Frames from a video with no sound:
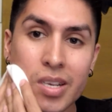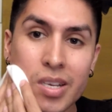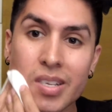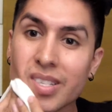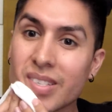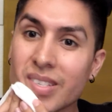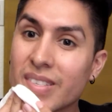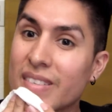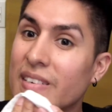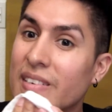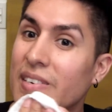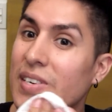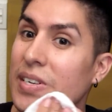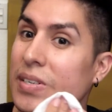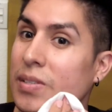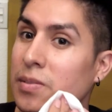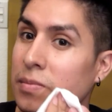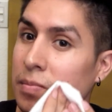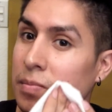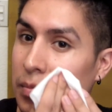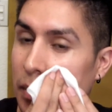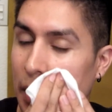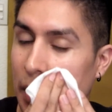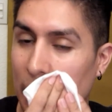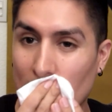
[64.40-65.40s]

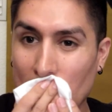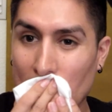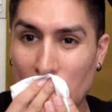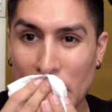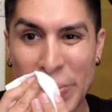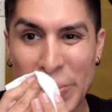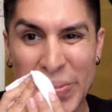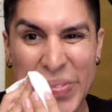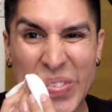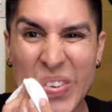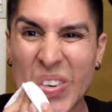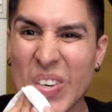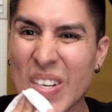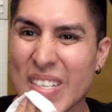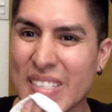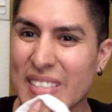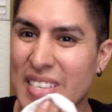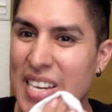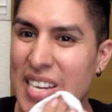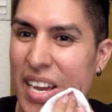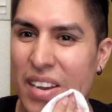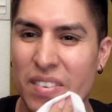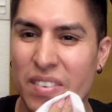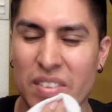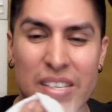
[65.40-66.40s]
So, and of course
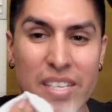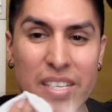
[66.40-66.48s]
I have